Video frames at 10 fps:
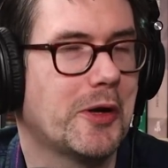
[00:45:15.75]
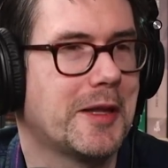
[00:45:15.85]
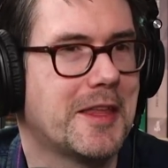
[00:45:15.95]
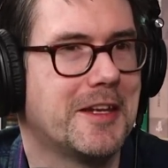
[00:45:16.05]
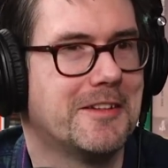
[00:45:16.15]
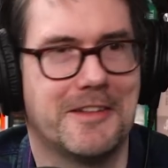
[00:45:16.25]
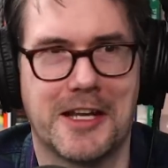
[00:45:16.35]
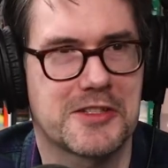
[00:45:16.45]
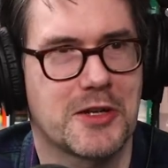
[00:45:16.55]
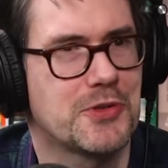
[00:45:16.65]
And then
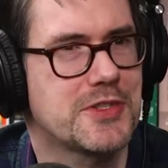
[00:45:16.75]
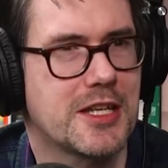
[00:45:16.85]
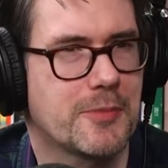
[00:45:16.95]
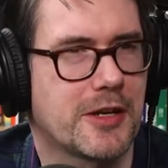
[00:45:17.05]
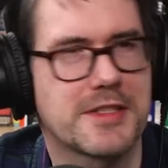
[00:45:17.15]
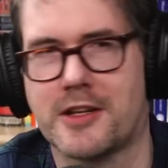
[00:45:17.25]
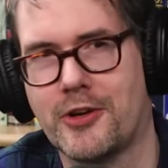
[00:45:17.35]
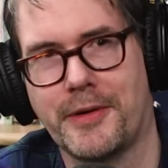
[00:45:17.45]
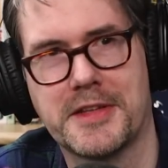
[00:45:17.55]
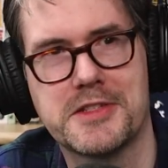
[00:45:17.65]
as I was thinking about it, I was like,
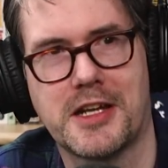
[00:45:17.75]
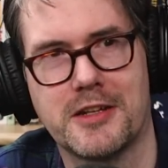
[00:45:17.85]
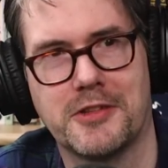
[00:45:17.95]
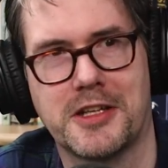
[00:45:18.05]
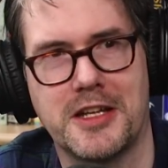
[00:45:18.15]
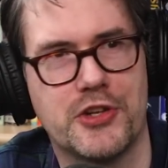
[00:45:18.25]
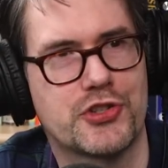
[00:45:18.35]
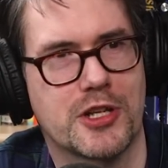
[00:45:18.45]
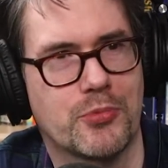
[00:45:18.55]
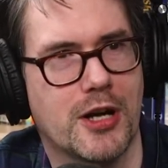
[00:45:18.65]
oh, well, that's kind of like an
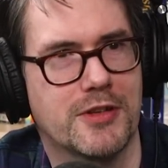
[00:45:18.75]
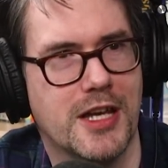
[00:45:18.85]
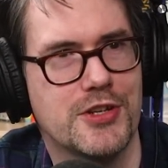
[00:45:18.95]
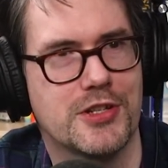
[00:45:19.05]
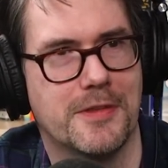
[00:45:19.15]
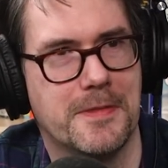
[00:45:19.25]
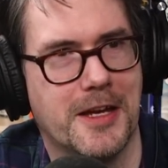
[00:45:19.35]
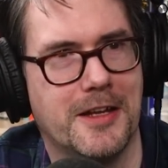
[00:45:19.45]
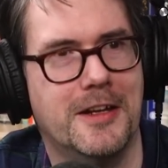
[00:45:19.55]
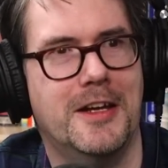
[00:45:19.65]
interesting provocation
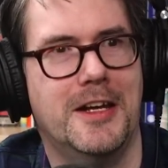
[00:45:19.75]
that,